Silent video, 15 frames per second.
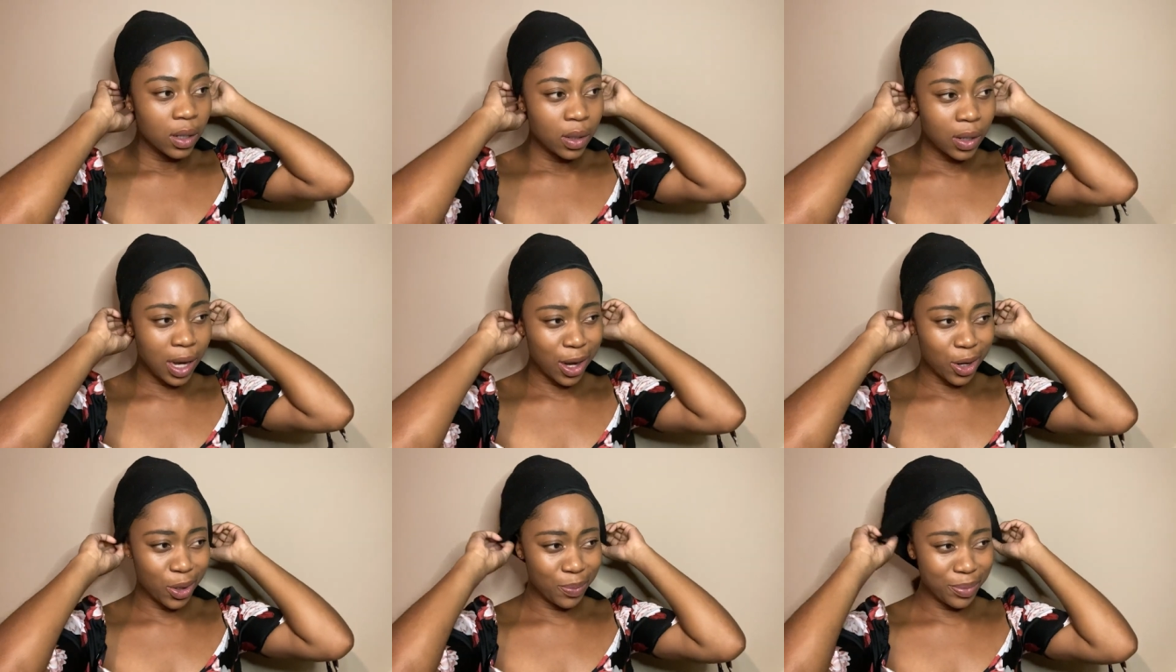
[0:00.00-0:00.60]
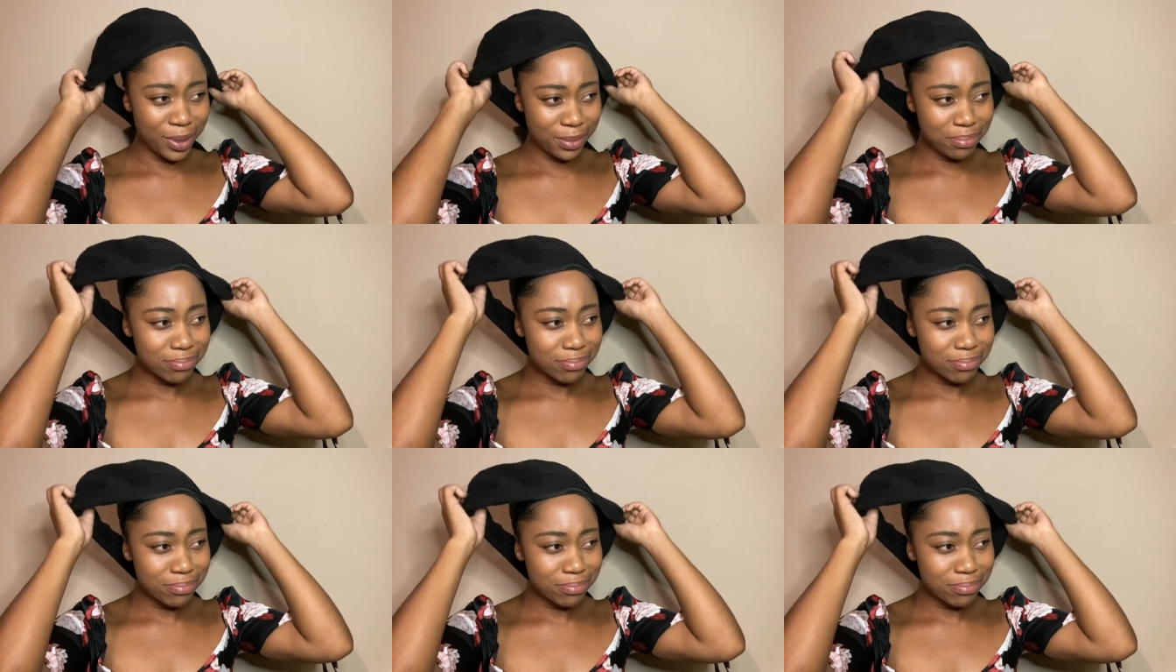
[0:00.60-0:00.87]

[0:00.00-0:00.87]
I hope it.